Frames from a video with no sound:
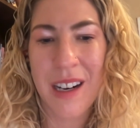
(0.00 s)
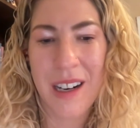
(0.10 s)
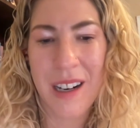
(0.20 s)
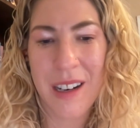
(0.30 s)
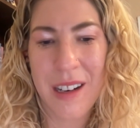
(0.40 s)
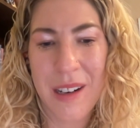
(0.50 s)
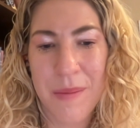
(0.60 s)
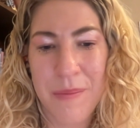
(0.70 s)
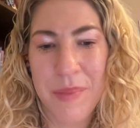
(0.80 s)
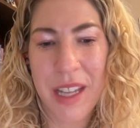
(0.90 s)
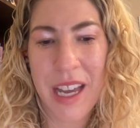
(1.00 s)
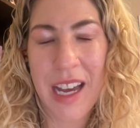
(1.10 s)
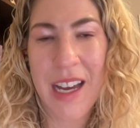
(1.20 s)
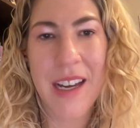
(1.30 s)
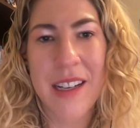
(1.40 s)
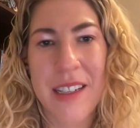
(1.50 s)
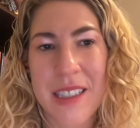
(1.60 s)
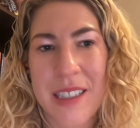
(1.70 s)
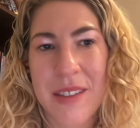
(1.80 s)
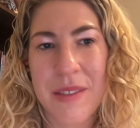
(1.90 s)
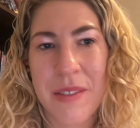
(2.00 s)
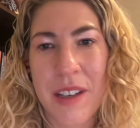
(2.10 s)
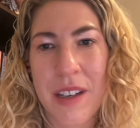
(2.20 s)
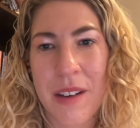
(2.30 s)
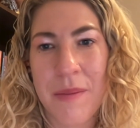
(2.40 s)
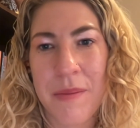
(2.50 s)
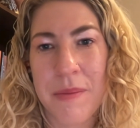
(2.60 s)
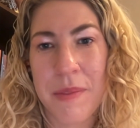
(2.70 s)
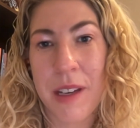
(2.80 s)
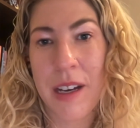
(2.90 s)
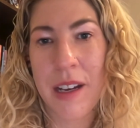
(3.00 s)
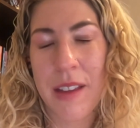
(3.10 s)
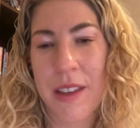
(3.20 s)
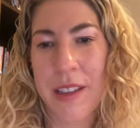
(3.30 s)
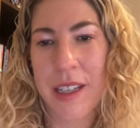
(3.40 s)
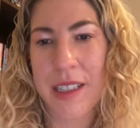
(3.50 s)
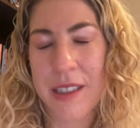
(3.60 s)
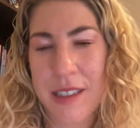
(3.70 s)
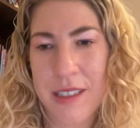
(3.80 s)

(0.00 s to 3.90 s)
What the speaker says: And I think that's